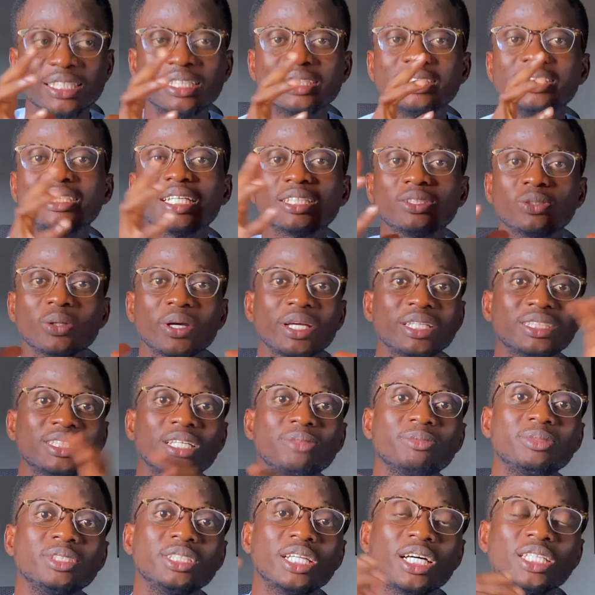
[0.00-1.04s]
that your
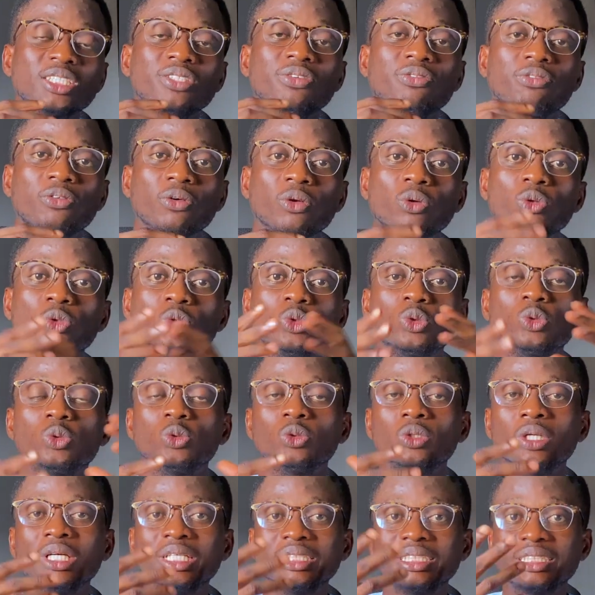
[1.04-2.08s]
examiners follow to
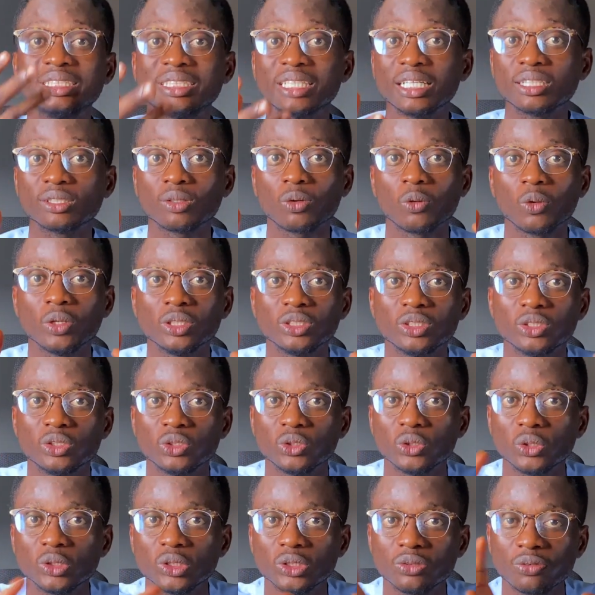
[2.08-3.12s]
set
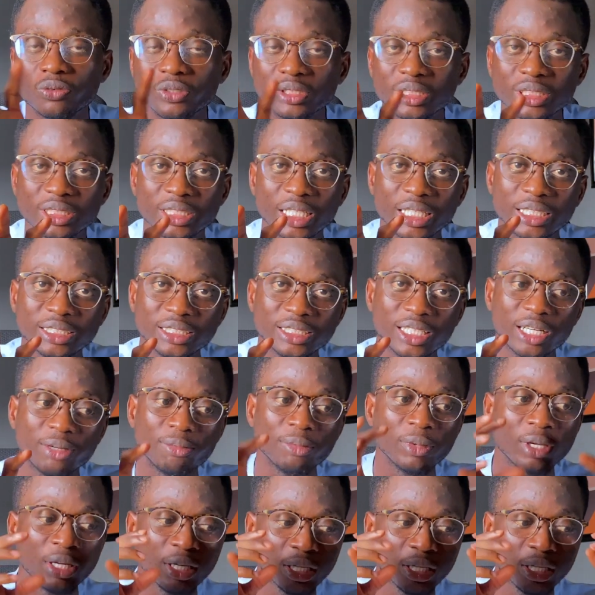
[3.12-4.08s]
questions for this exam.